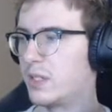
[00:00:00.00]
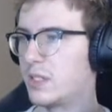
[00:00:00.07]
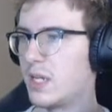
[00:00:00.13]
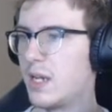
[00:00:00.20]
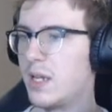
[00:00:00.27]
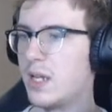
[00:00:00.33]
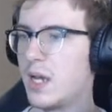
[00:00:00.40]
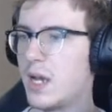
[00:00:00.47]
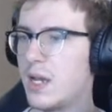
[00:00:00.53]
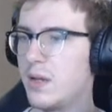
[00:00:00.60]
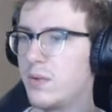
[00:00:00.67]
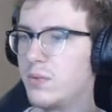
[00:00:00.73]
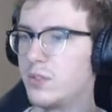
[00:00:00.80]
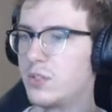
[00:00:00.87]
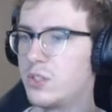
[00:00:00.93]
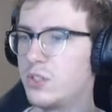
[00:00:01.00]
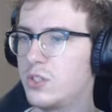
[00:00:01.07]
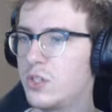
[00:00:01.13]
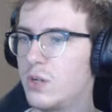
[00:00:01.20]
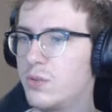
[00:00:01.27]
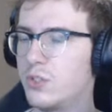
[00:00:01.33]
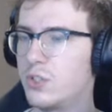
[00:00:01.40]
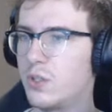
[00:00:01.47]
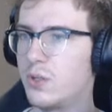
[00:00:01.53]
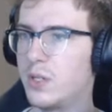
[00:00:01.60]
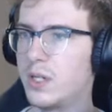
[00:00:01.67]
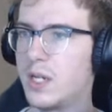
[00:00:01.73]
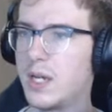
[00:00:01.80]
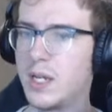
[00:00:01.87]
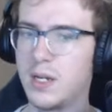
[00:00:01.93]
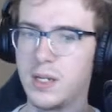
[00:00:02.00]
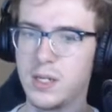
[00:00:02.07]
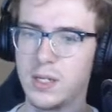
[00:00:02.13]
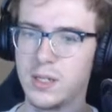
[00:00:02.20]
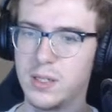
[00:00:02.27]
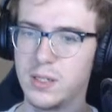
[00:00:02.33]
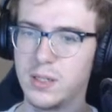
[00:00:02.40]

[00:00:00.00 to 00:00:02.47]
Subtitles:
I was so certain it had a